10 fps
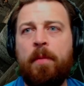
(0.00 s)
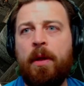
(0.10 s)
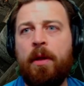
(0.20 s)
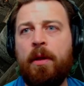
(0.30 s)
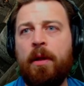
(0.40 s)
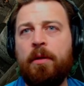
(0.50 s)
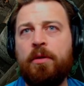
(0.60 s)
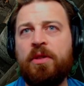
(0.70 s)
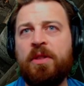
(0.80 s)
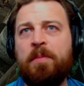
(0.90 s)
Bane,
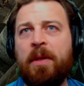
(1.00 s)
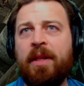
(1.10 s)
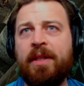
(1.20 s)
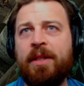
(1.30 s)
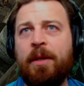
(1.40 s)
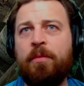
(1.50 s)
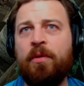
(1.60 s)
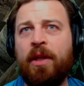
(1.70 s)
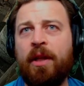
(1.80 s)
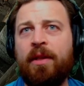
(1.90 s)
just to speed this up
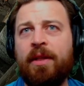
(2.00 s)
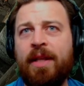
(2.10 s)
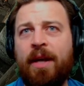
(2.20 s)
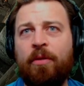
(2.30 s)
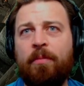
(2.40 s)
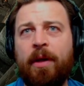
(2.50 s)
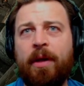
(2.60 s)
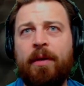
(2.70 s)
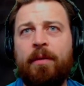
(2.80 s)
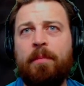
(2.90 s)
to get this out of
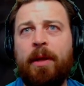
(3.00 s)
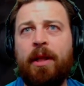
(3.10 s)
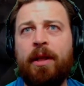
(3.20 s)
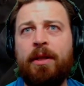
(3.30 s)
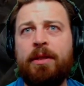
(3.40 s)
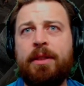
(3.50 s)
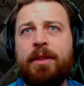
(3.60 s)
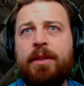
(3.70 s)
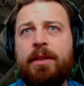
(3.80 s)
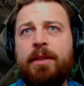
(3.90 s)
my
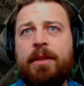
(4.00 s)
melees.